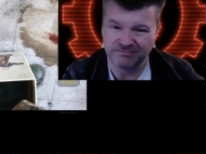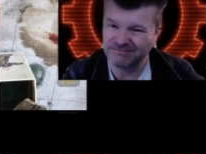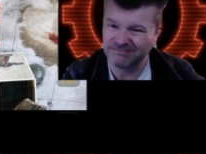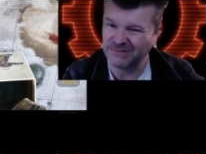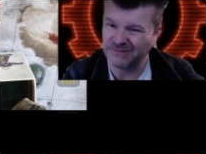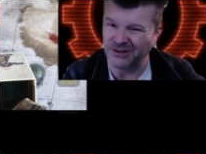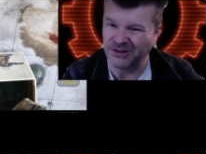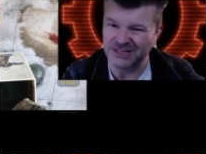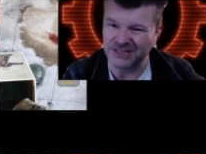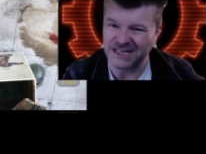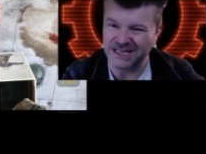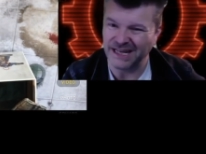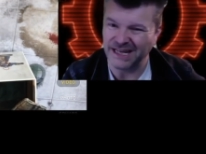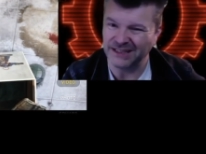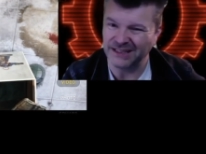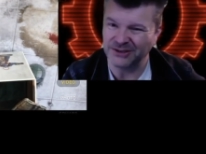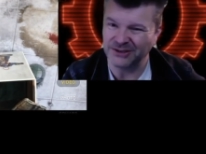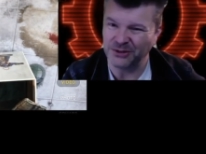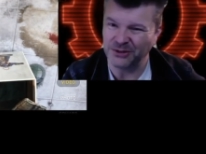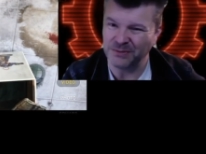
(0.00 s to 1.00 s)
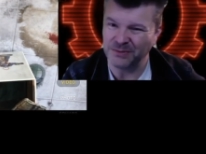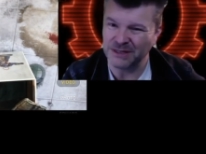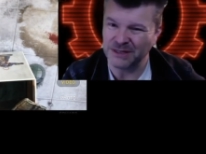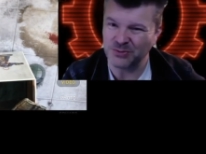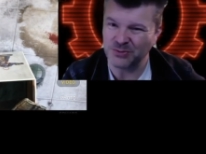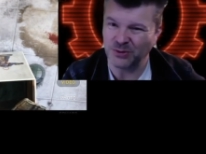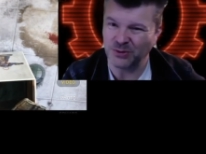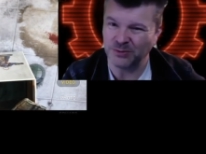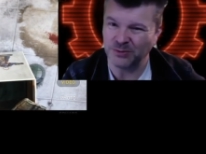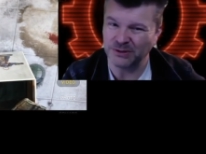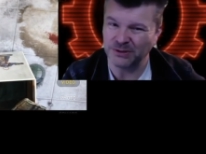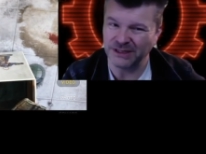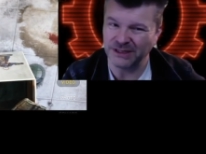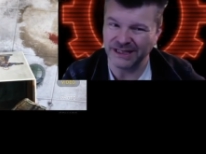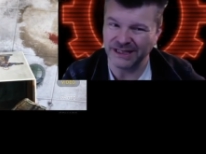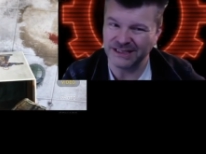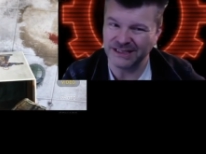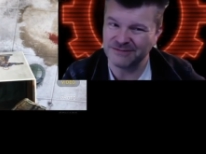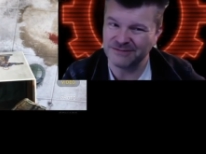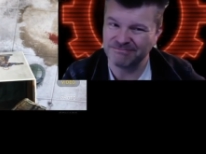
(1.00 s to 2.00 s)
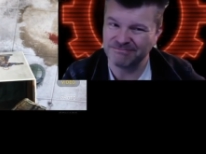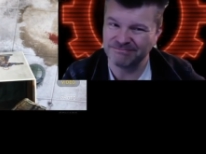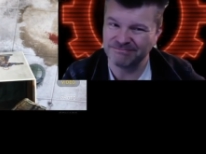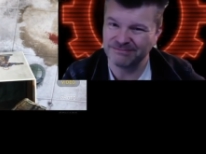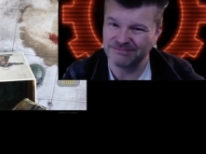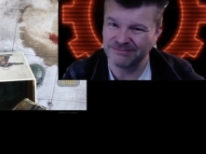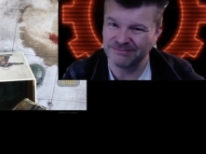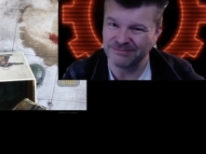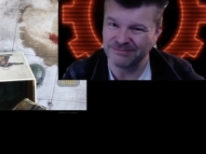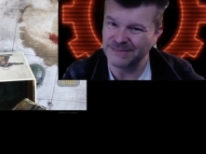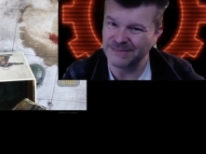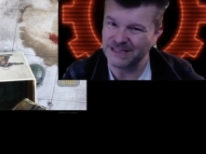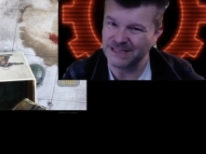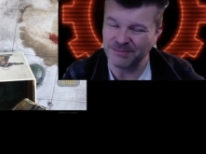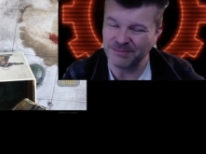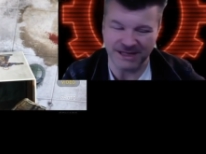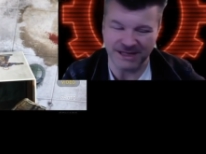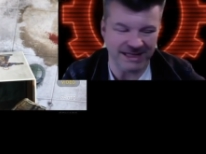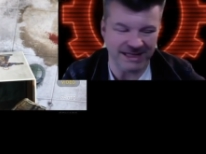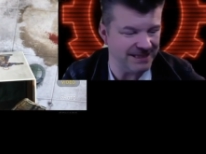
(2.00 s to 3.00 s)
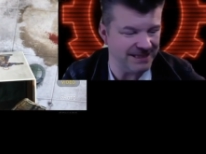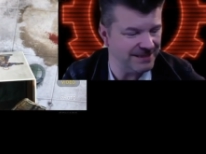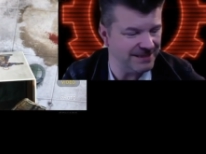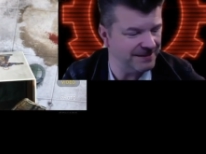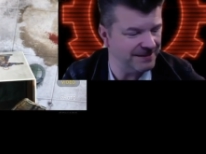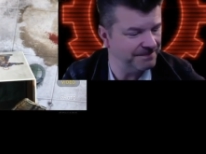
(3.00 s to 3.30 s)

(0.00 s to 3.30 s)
Gotta say, do miss Womble heads. Miss the beakies.